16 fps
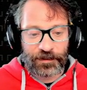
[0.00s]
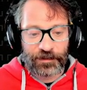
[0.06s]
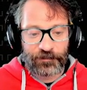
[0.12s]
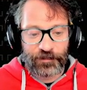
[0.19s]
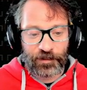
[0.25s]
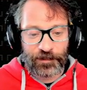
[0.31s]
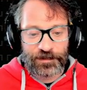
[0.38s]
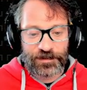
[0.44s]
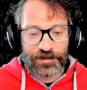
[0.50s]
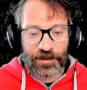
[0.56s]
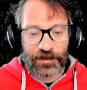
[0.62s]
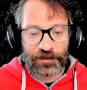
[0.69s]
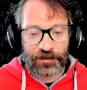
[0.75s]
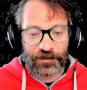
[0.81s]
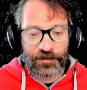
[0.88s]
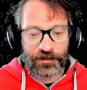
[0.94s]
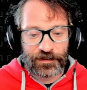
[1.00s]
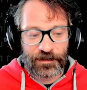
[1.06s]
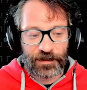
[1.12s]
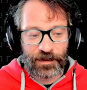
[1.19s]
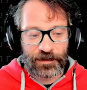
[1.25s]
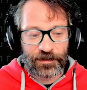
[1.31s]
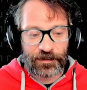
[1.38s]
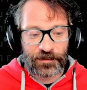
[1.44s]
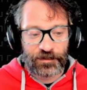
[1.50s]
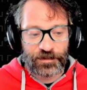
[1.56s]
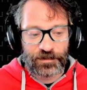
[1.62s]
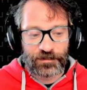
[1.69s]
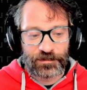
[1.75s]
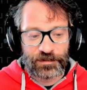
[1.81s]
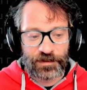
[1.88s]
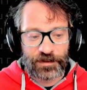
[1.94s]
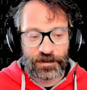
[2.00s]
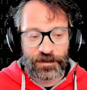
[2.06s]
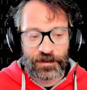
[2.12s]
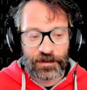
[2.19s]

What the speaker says: confirming target is the archaeological dig